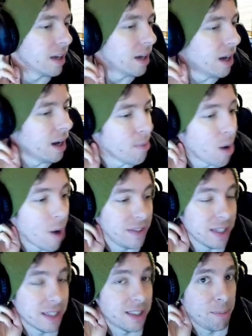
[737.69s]

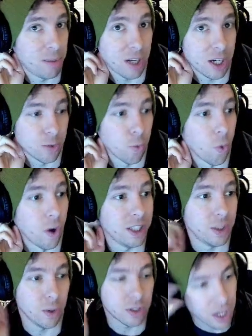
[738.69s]
Obviously, like I said, players 1,
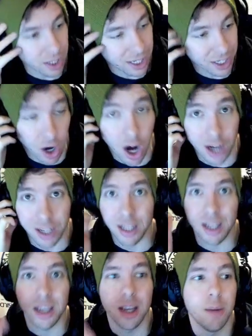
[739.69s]
so it's not like godly,